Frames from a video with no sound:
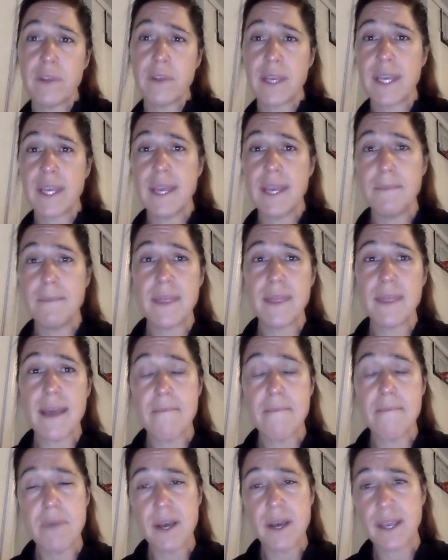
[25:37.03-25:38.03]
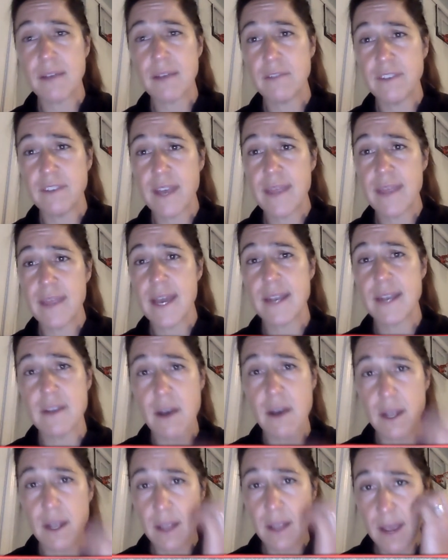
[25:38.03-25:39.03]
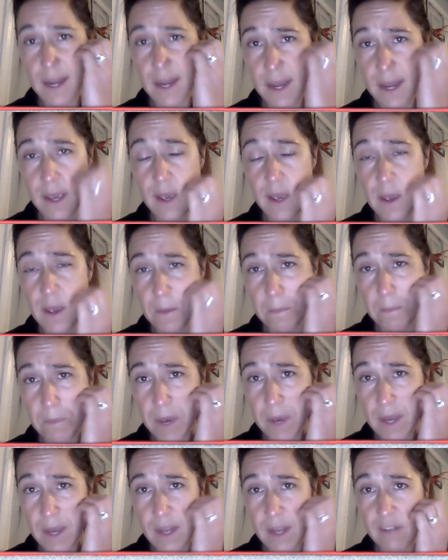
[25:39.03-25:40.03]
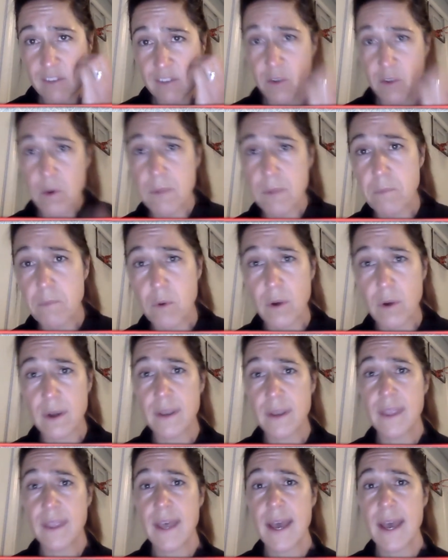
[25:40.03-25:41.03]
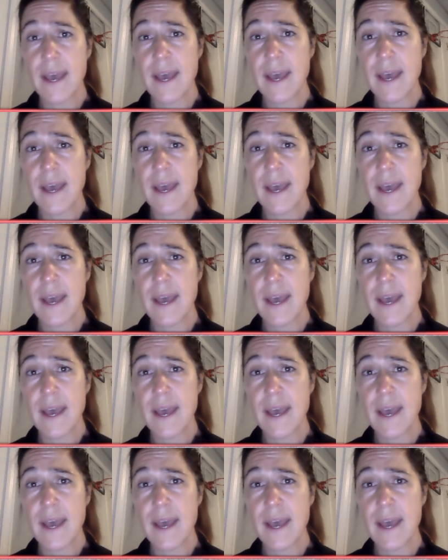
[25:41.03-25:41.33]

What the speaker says: in keeping that puck outside that dot line, but it's so important that